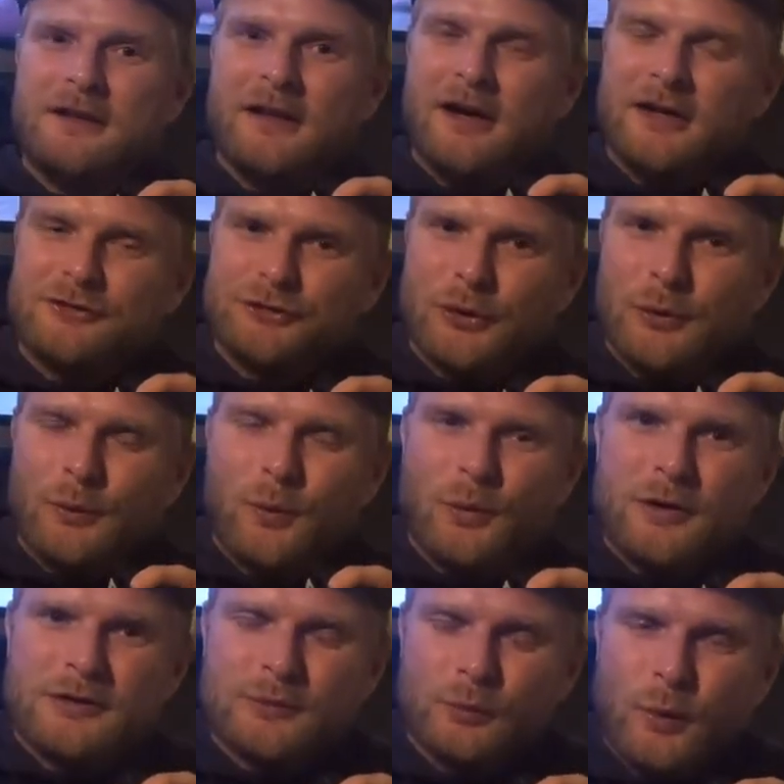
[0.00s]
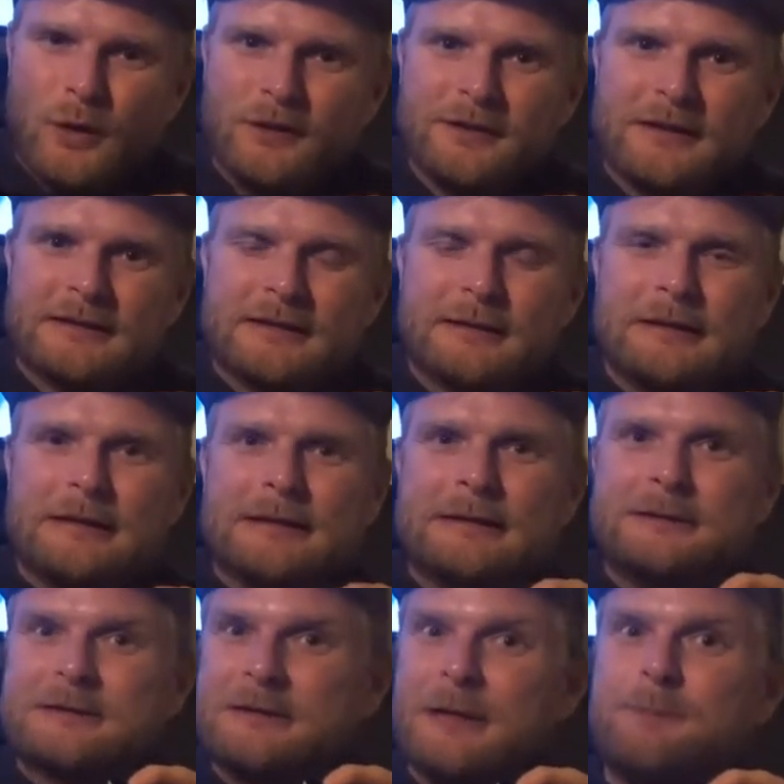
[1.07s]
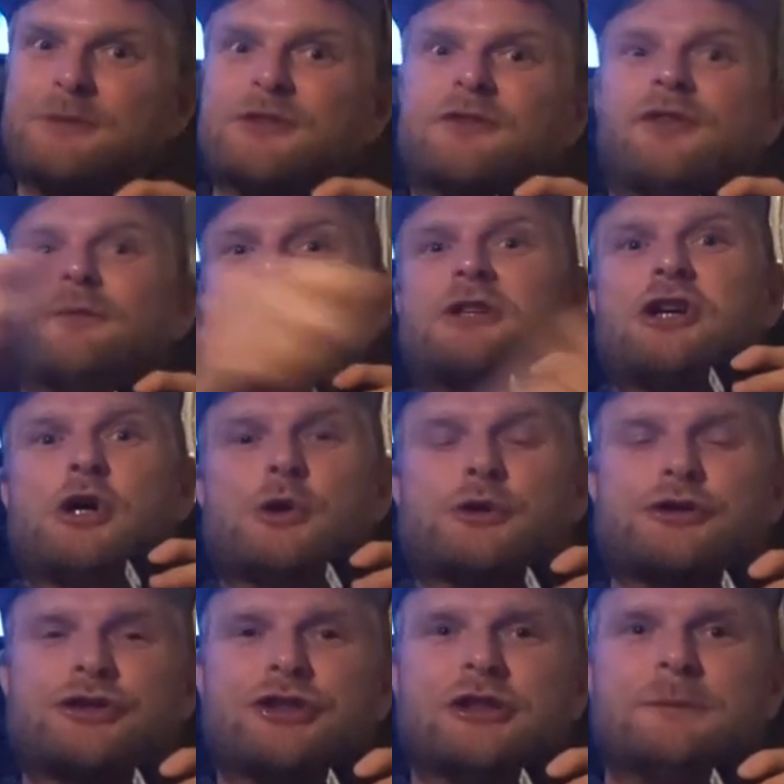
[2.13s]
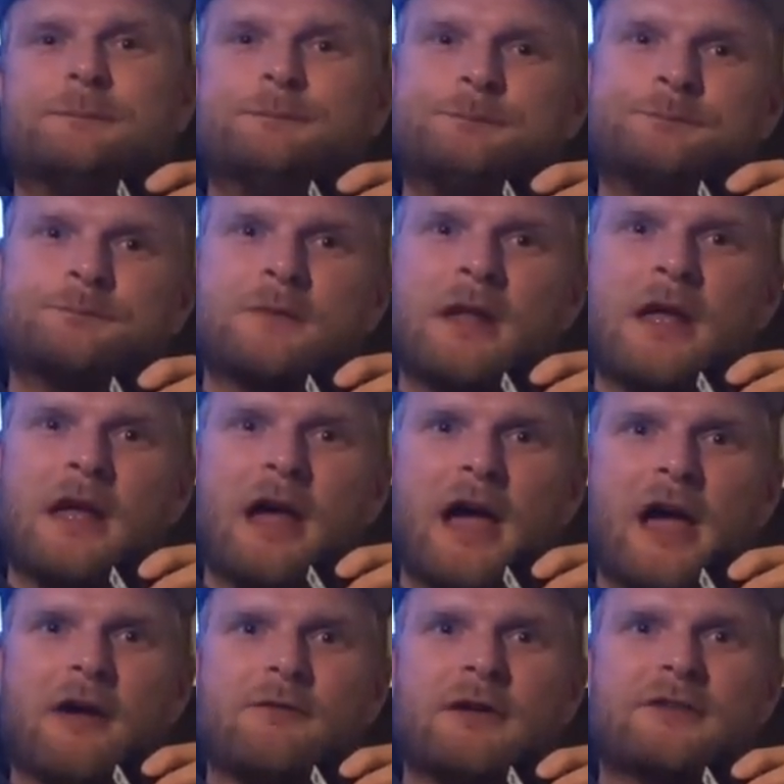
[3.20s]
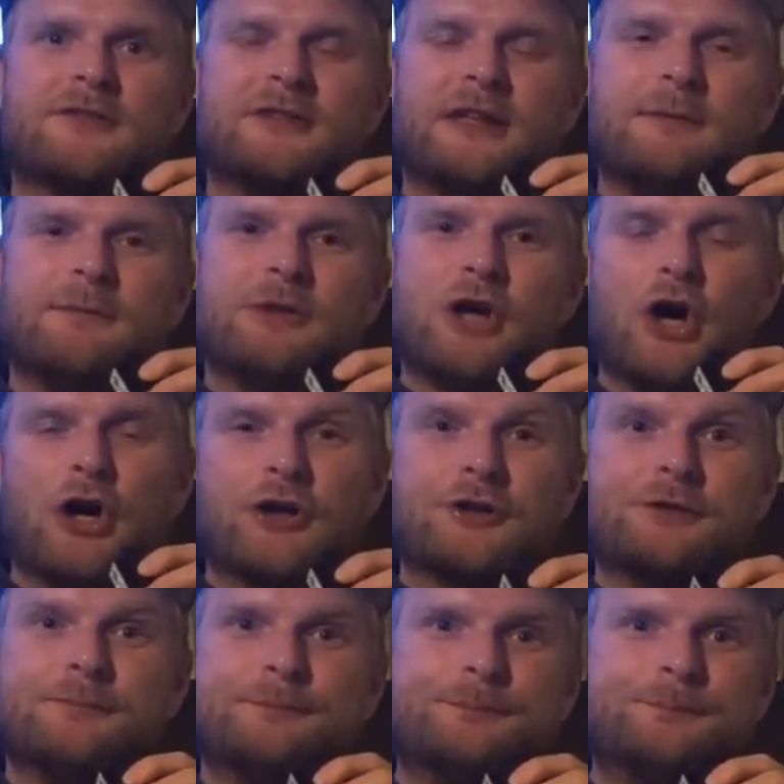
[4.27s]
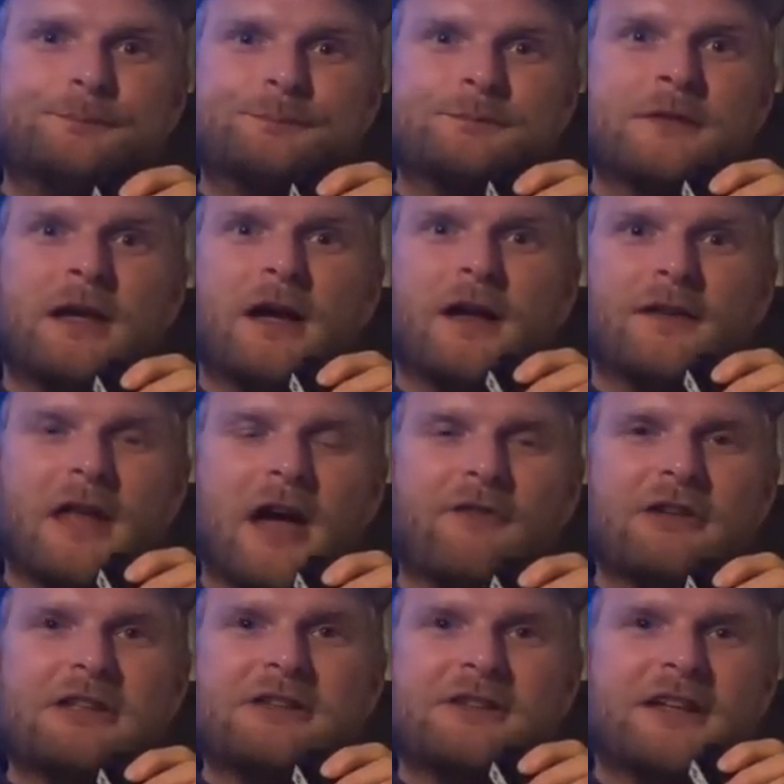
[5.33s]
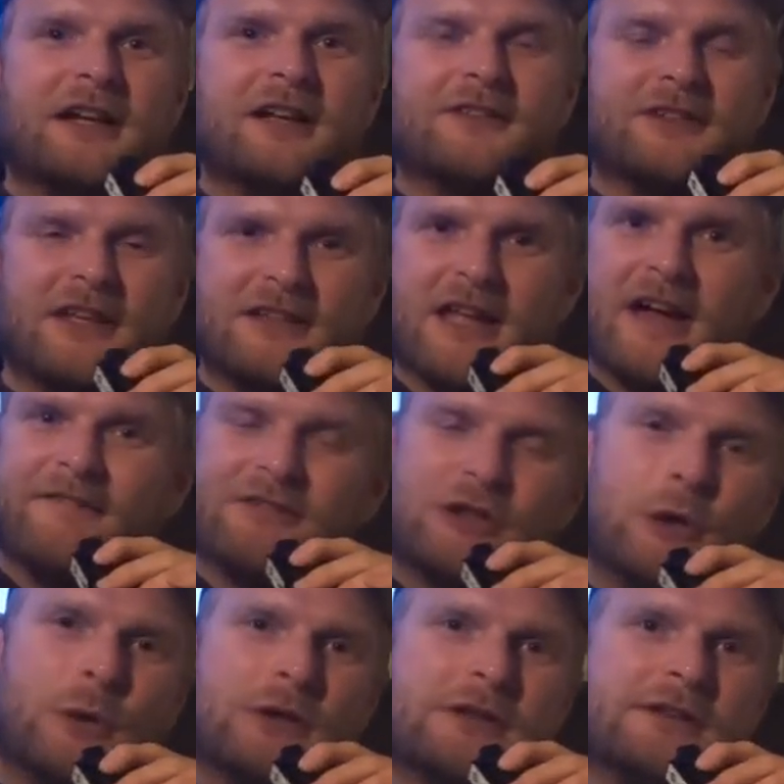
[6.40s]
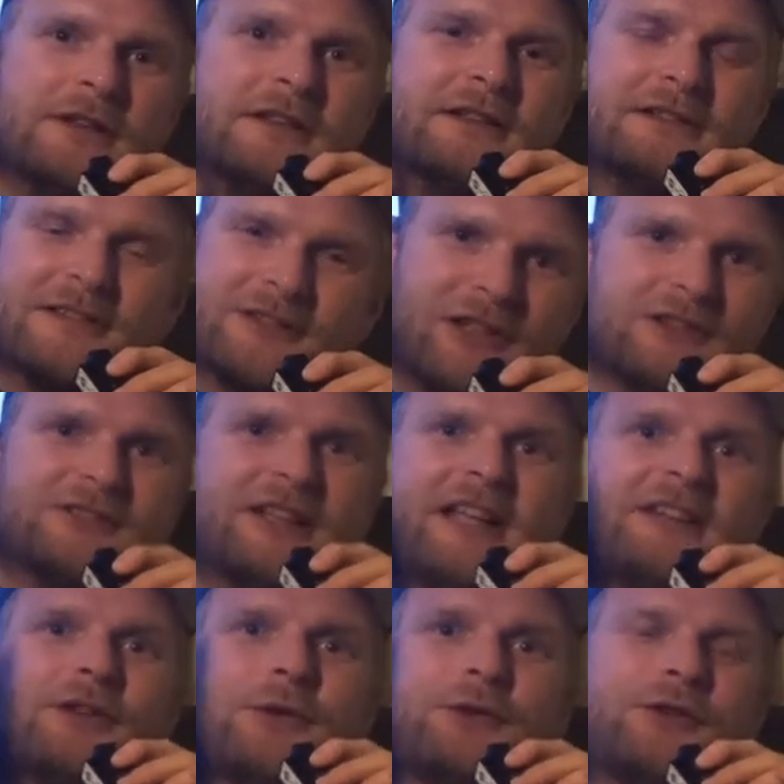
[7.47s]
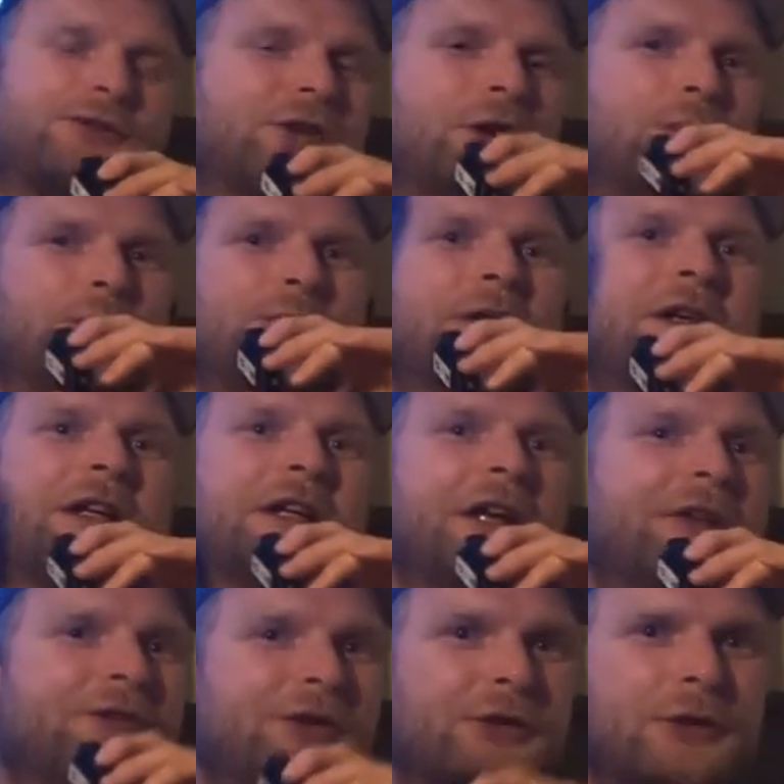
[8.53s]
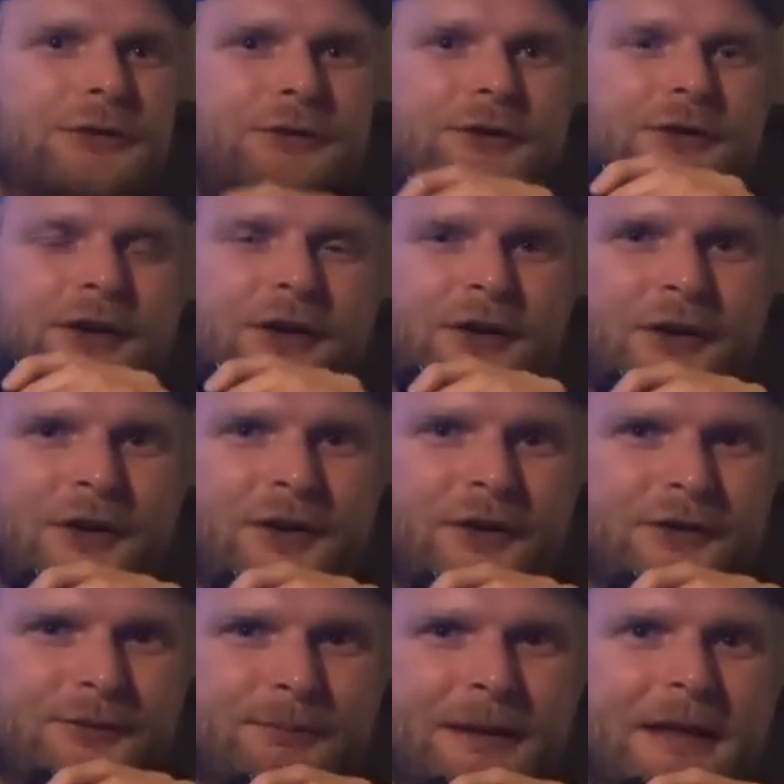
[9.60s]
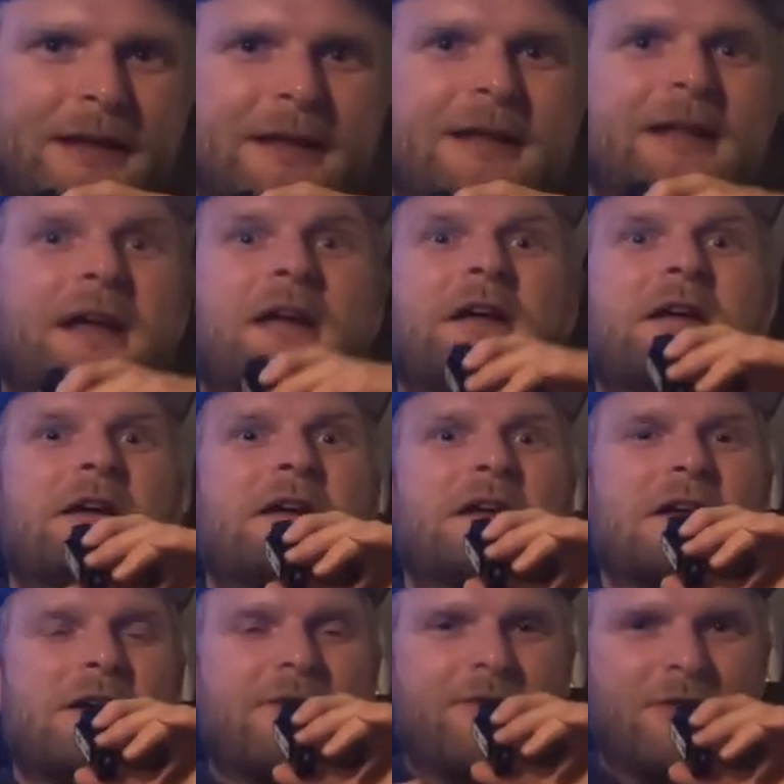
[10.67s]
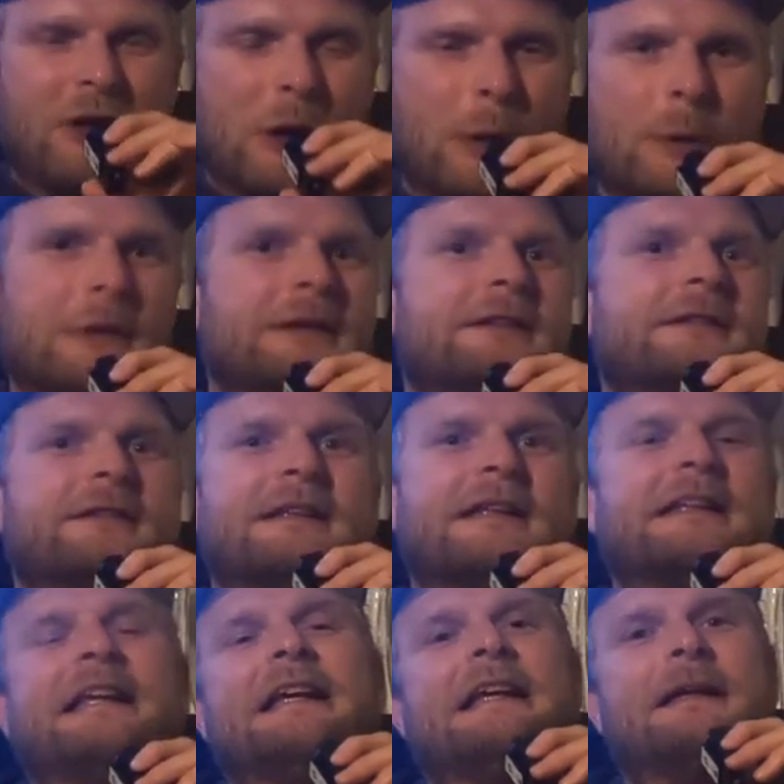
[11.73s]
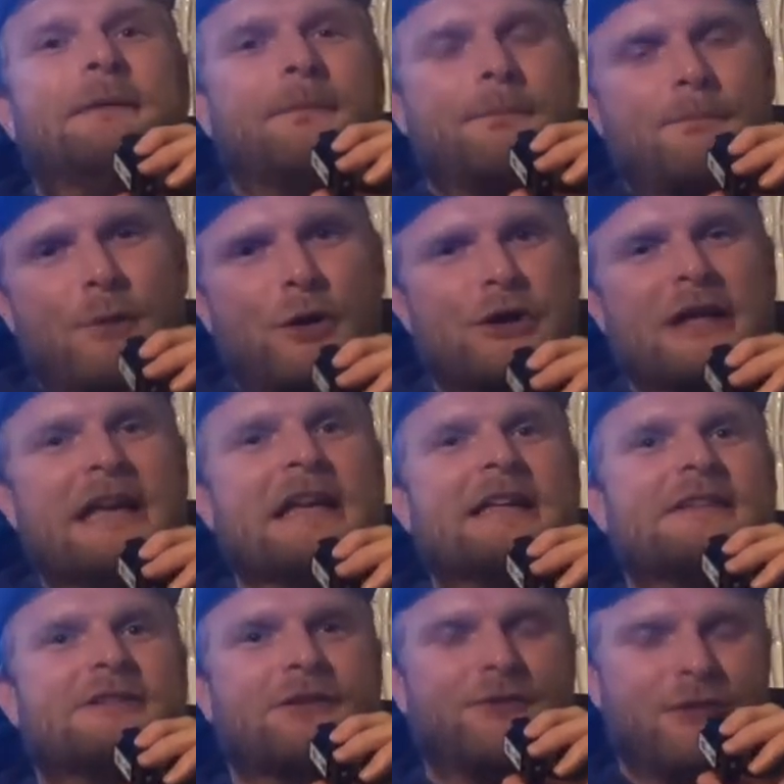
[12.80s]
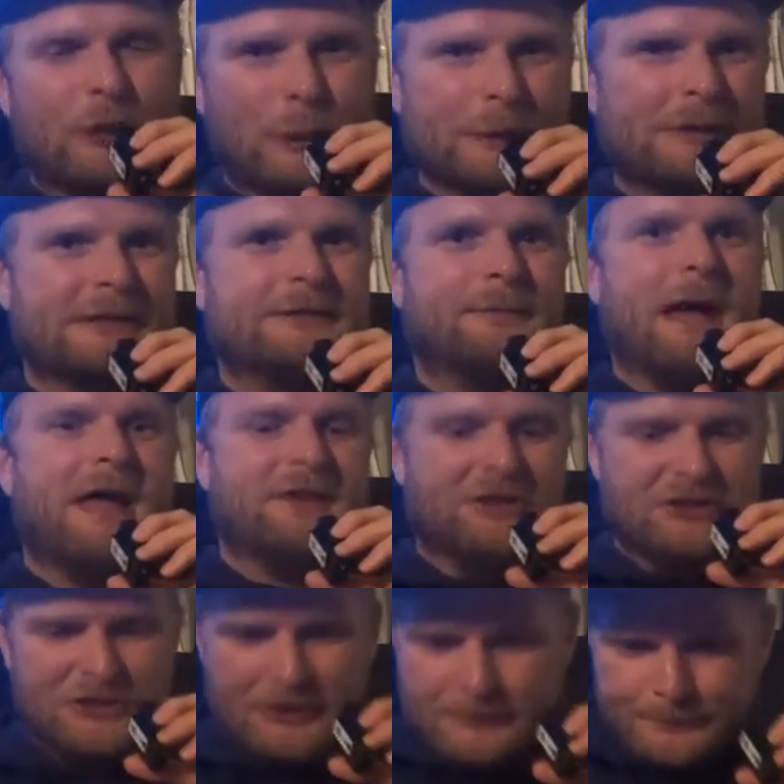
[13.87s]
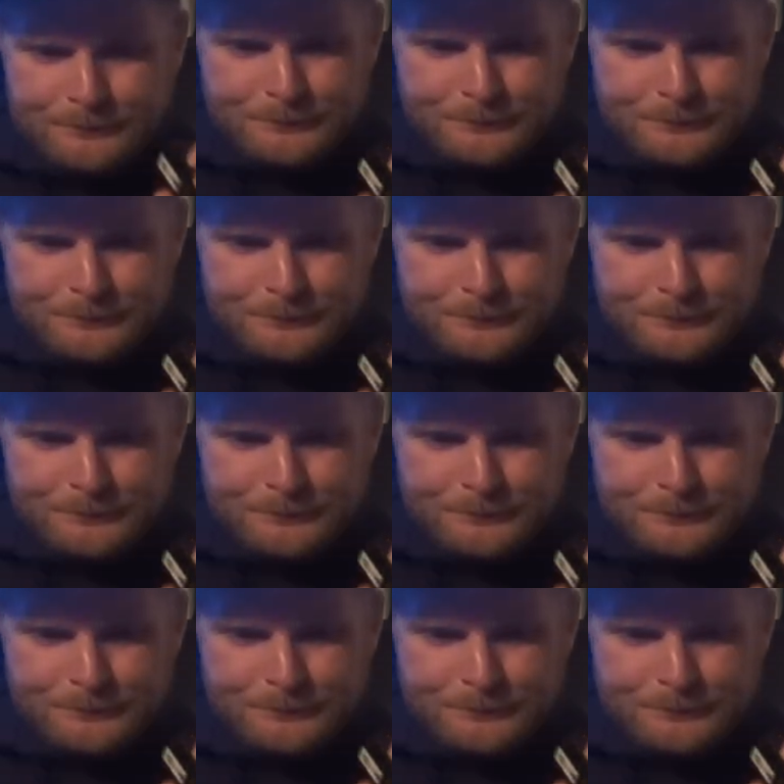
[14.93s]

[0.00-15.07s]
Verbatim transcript: also is one little uh, tips from the coach have a SIM card and have internet and have Google Translate on your phone if you don't uh, speak fluently Portuguese or fluently Spanish.